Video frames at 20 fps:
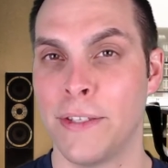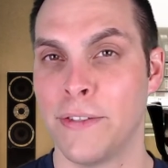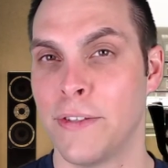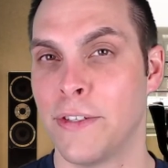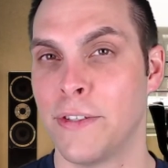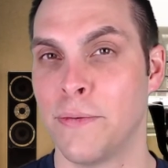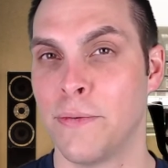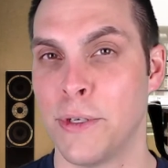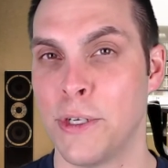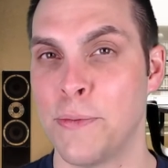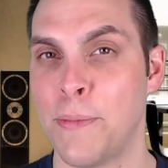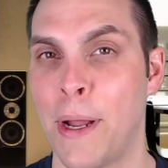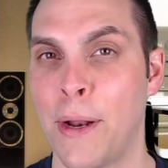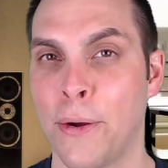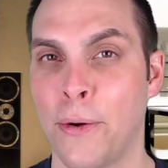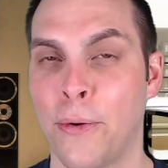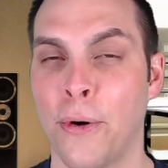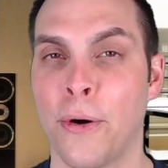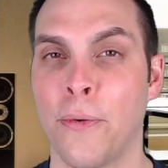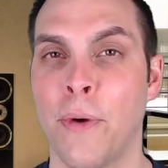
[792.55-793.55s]
So this is where your
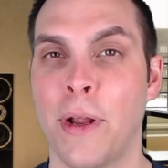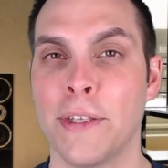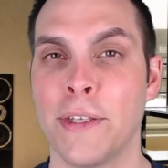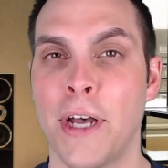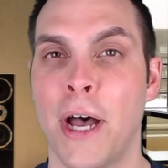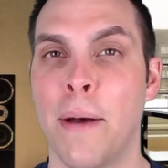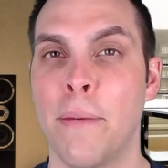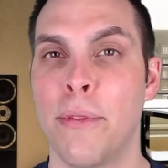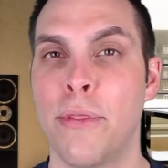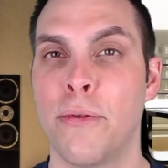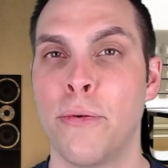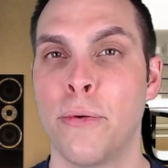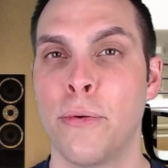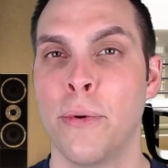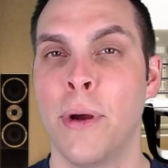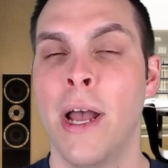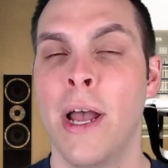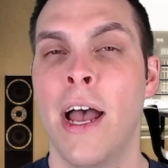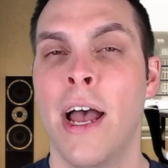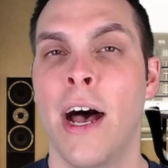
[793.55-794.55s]
spinal cord runs up
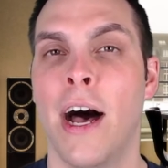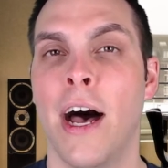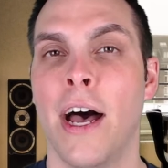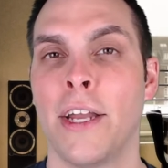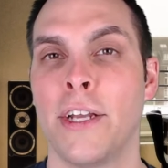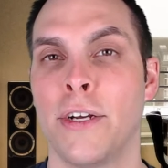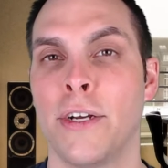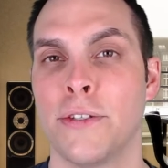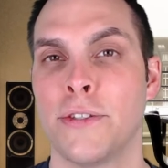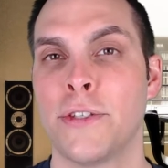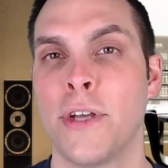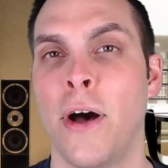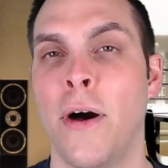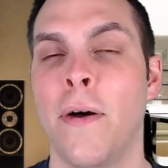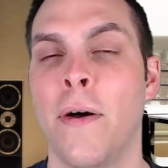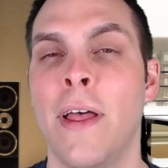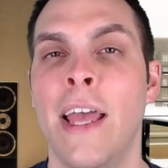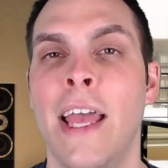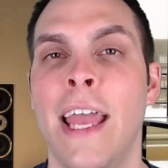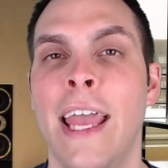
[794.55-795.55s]
through uh, your skull.